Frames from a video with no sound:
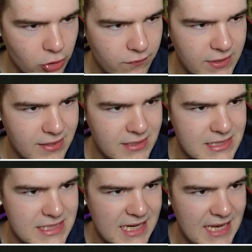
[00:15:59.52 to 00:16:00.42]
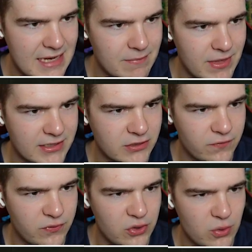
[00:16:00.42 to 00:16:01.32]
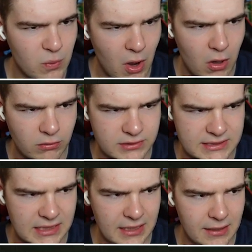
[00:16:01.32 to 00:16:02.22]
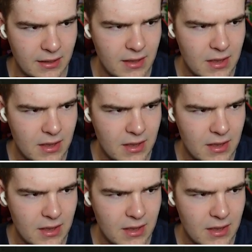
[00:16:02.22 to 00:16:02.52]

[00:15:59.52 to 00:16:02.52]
loving the team. There's a few halts here.